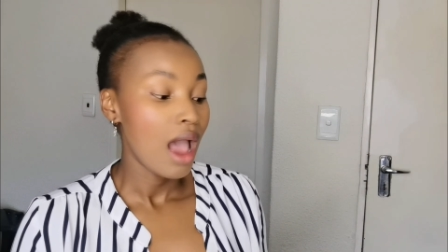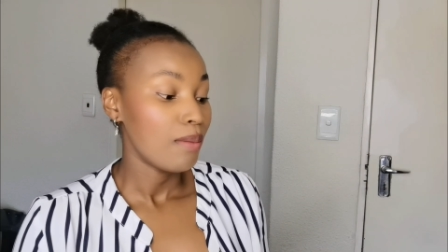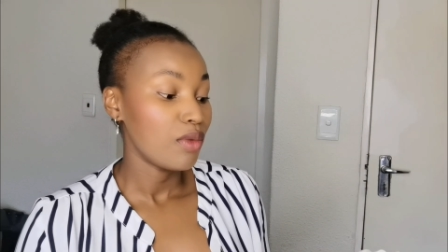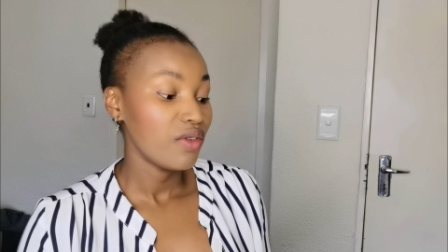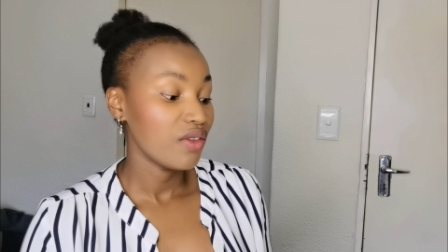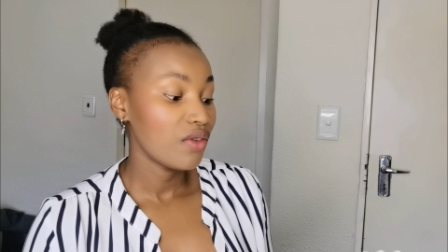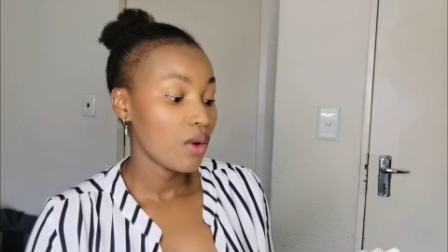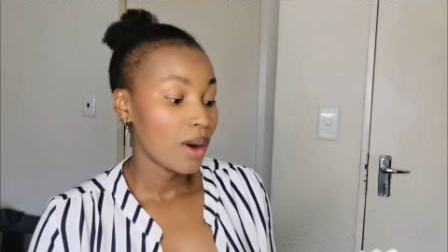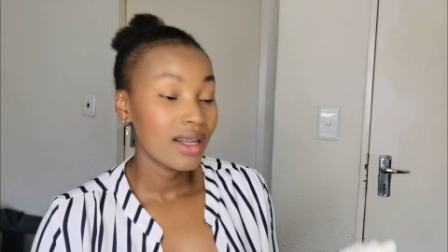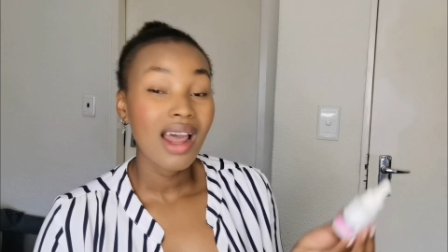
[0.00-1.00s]
moving
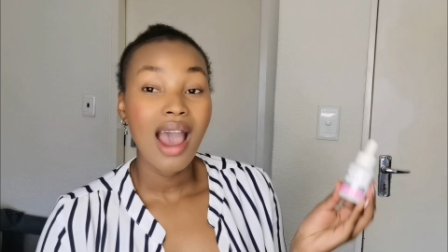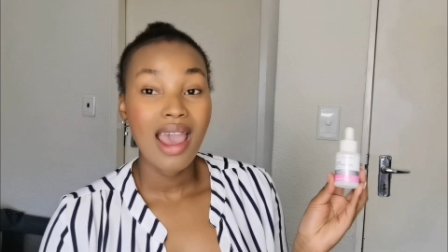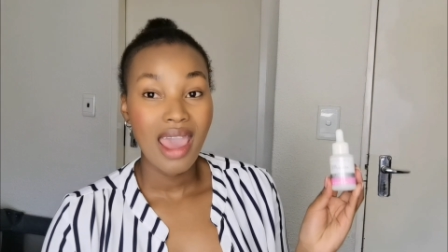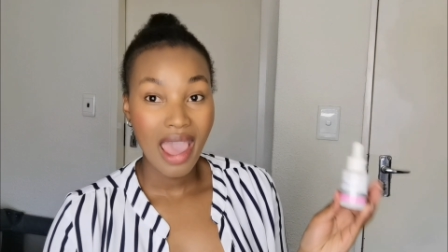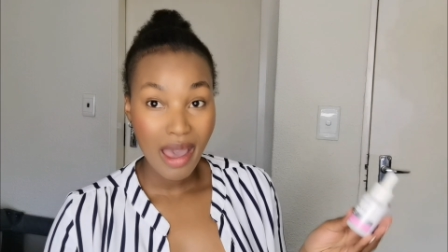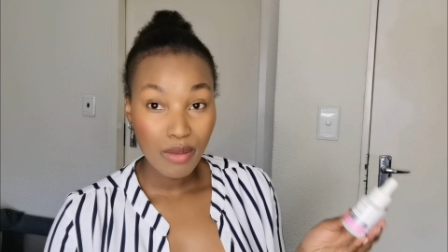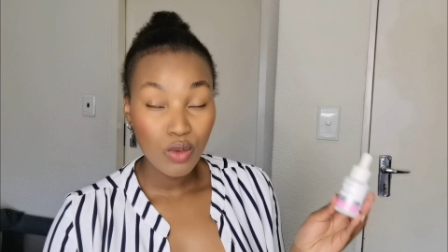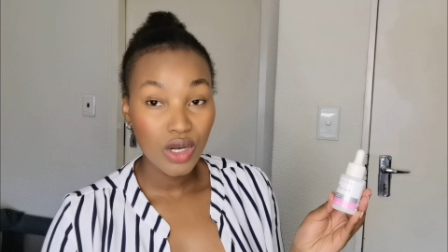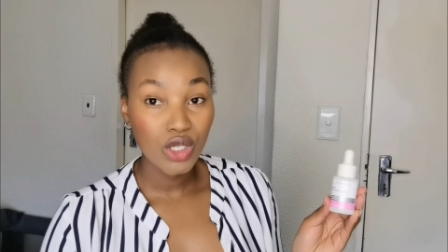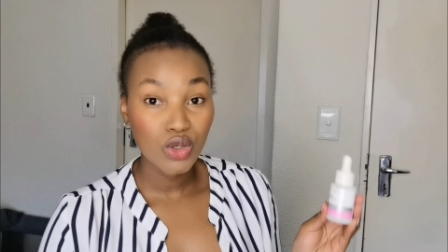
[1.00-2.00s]
forward i am
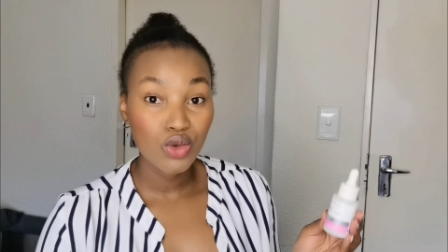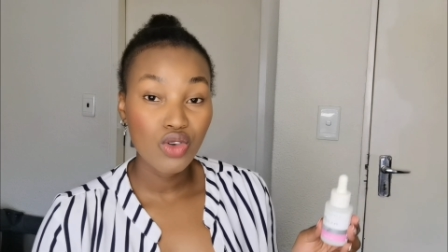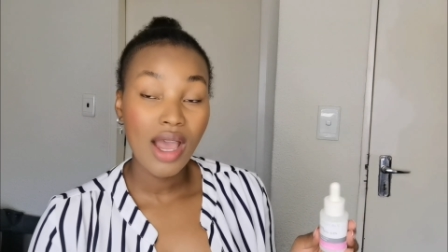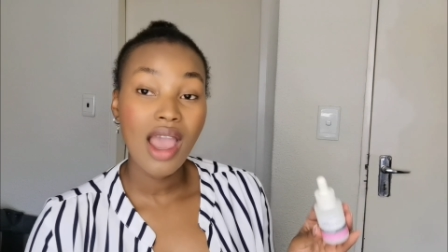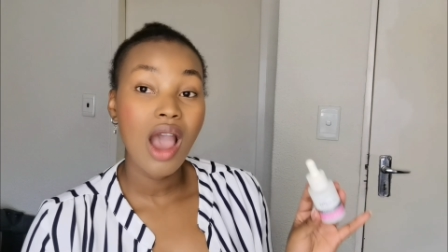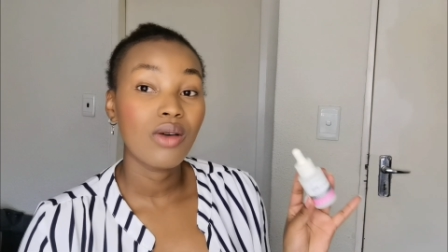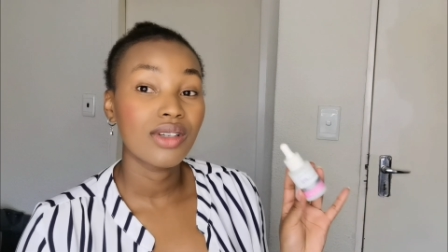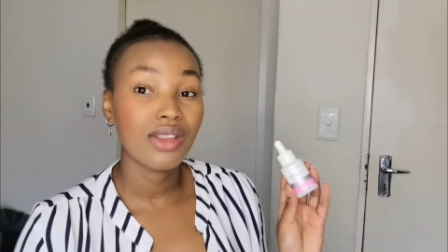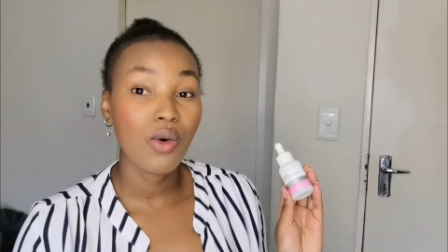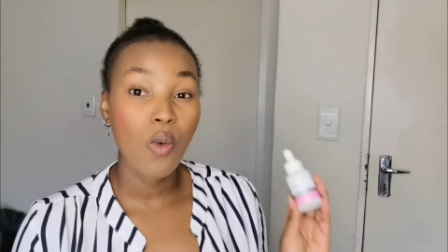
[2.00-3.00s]
willing to try out
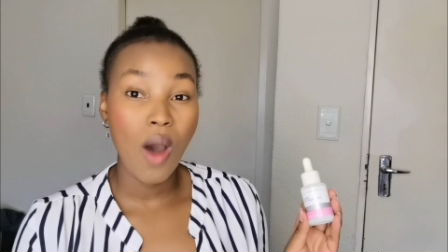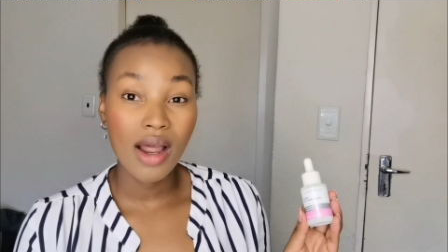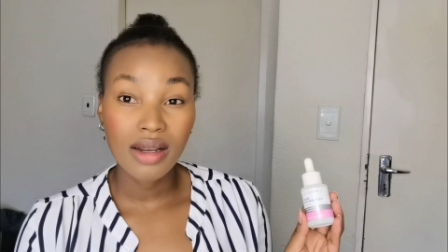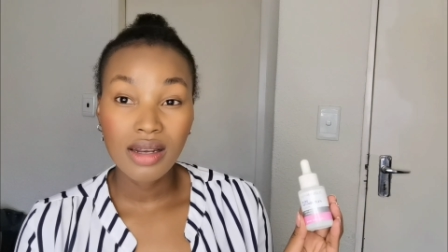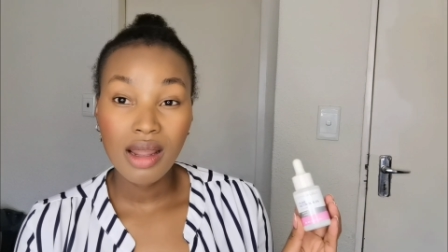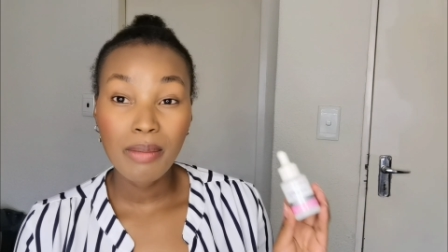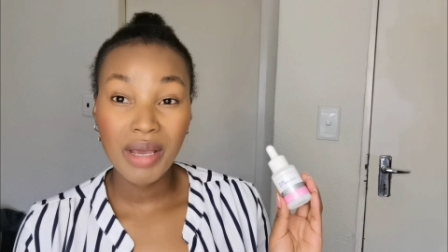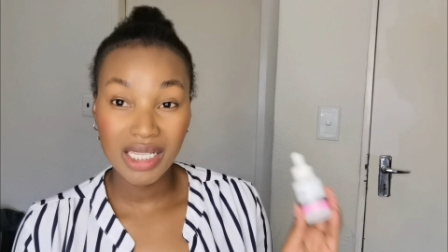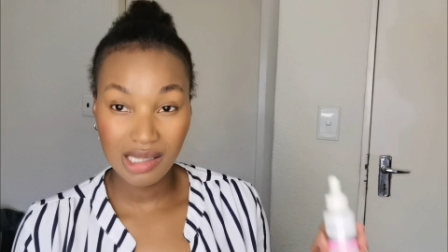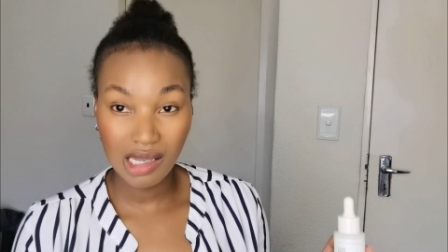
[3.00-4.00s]
the
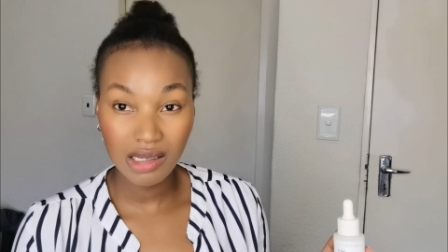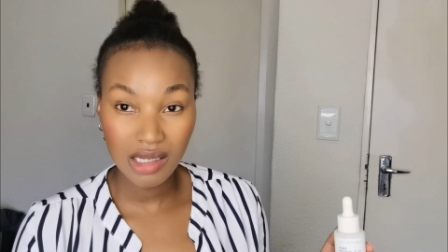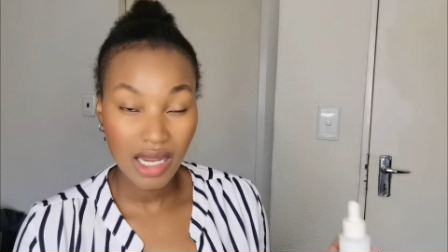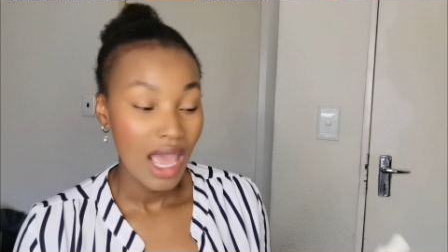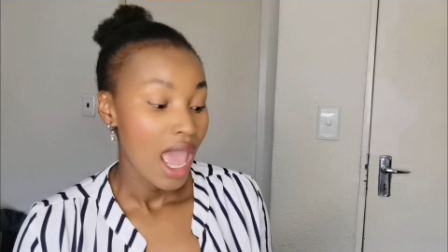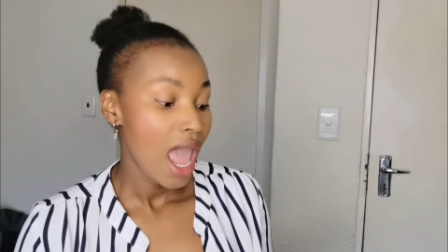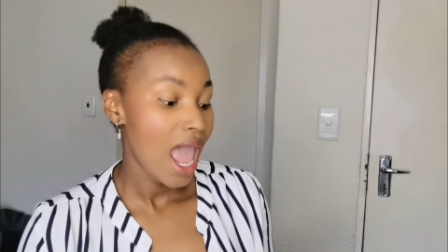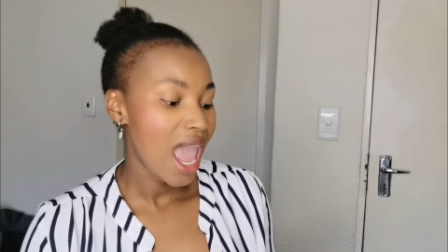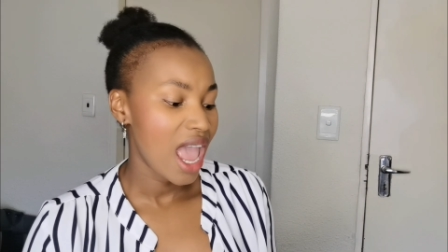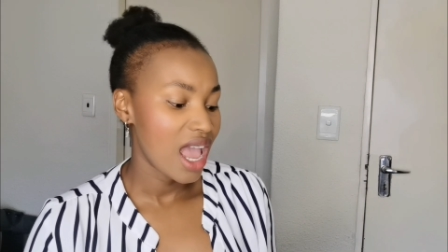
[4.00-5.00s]
1%
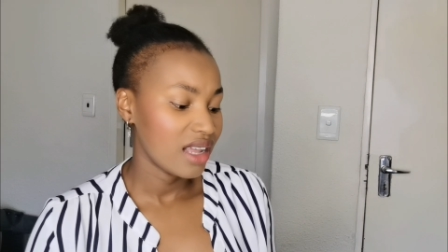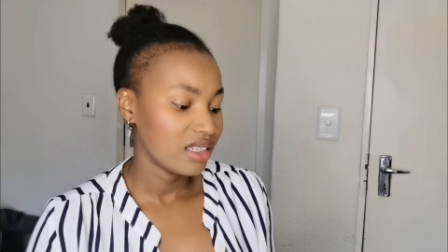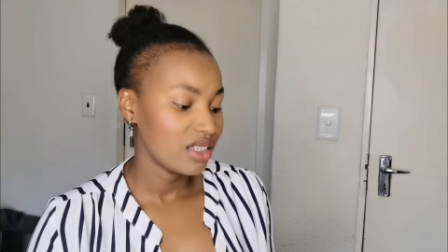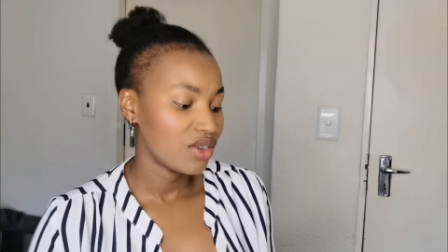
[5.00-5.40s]
and